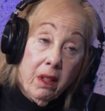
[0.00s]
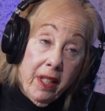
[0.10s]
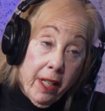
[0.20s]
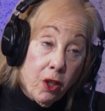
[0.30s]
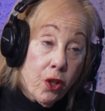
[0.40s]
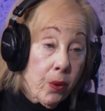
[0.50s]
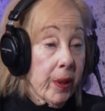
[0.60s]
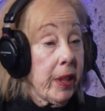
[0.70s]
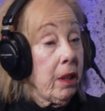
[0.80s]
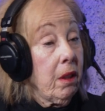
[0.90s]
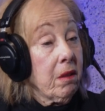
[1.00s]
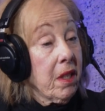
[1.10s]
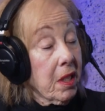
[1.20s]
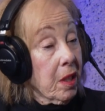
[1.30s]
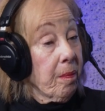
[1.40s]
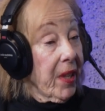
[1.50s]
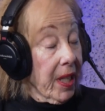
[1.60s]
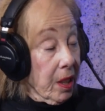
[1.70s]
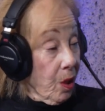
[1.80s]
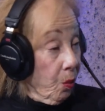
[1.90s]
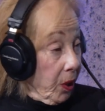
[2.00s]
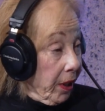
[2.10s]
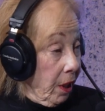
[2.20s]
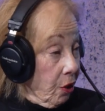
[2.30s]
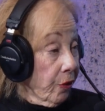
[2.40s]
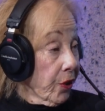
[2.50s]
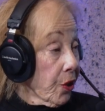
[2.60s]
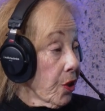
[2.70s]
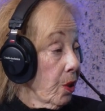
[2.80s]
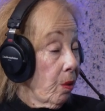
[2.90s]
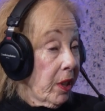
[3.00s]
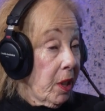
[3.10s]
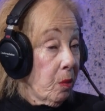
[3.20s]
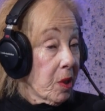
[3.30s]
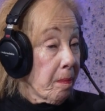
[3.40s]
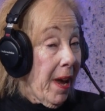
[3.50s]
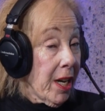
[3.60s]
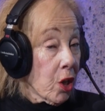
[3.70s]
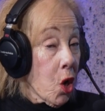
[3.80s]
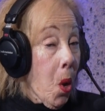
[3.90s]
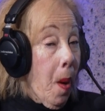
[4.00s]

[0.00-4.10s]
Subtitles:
he actually did some things that were controversial when he was mayor.